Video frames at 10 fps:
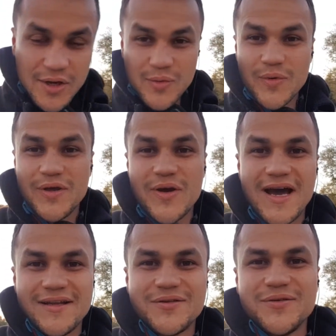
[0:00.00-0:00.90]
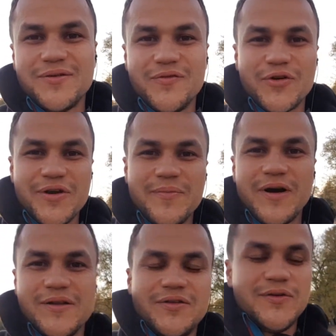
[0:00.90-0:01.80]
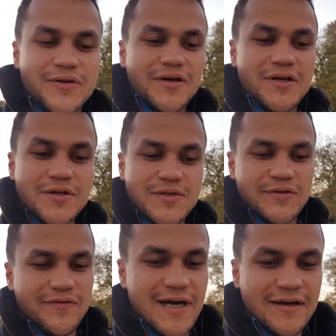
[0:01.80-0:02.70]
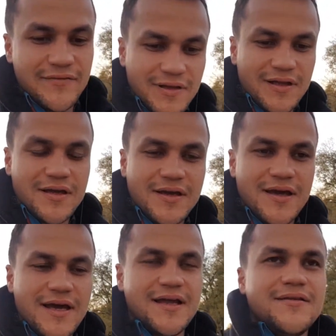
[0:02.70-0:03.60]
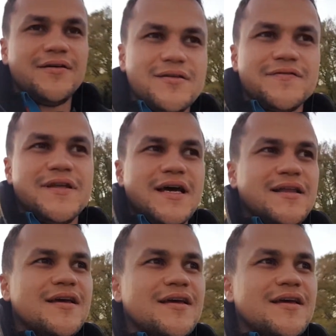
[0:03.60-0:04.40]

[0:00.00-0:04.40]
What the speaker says: where you had to worry about your survival and all of that.